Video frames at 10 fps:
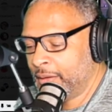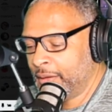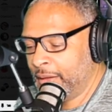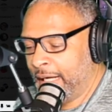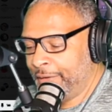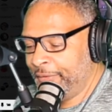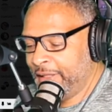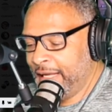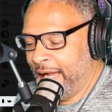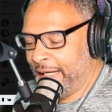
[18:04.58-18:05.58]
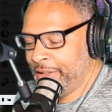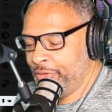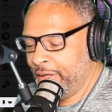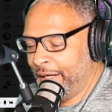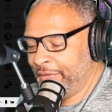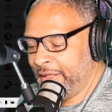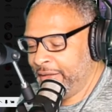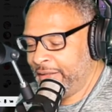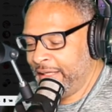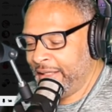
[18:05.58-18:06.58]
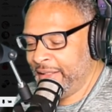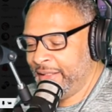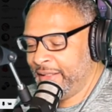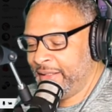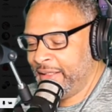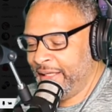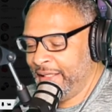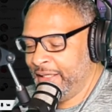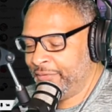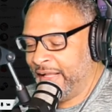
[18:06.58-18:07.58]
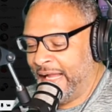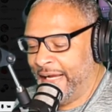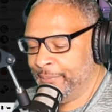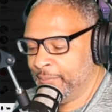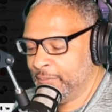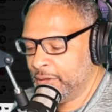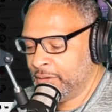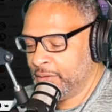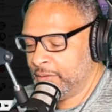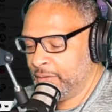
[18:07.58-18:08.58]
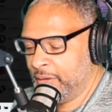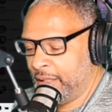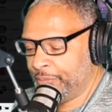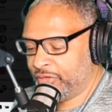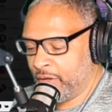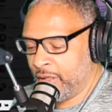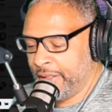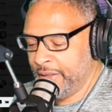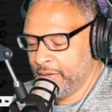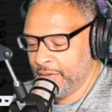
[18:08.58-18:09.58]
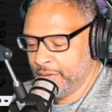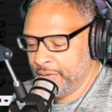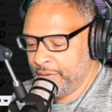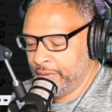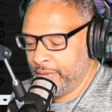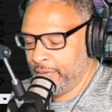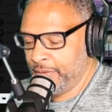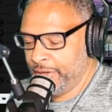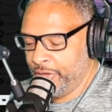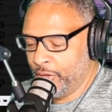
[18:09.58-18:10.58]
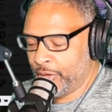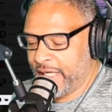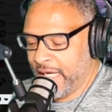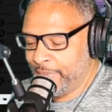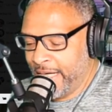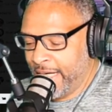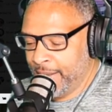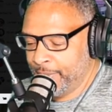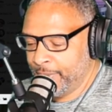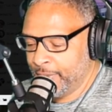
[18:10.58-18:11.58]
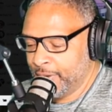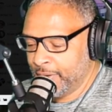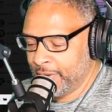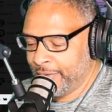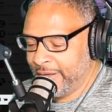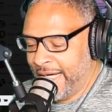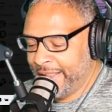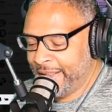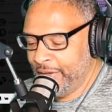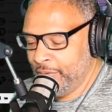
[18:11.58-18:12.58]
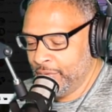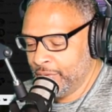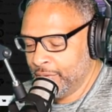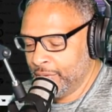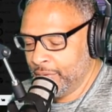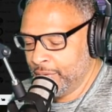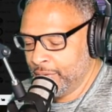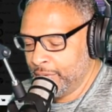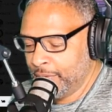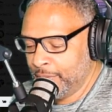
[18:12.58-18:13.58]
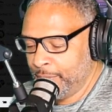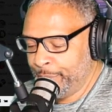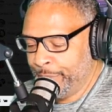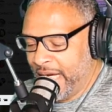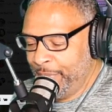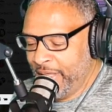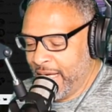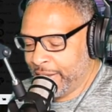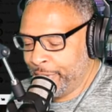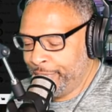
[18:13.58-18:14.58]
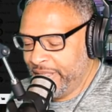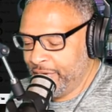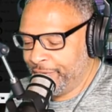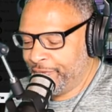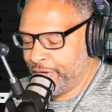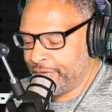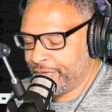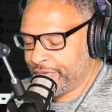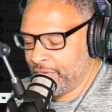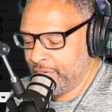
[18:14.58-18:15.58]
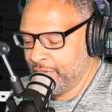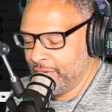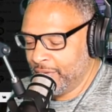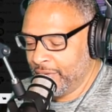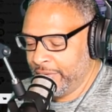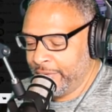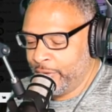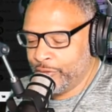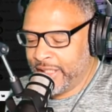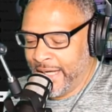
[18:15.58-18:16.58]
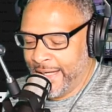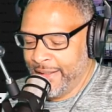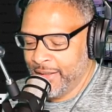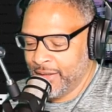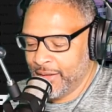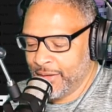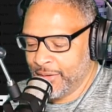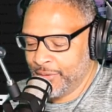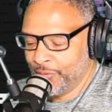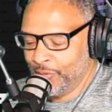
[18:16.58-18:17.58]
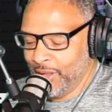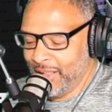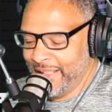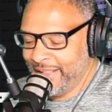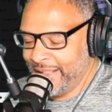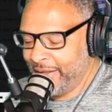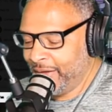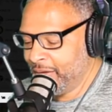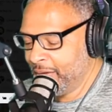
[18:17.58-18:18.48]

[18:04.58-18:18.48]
I forgot you haven't did any any of that. I'm sorry. You're okay, babe. Thank you. Maybe I could be the first. Okay. Really, dear?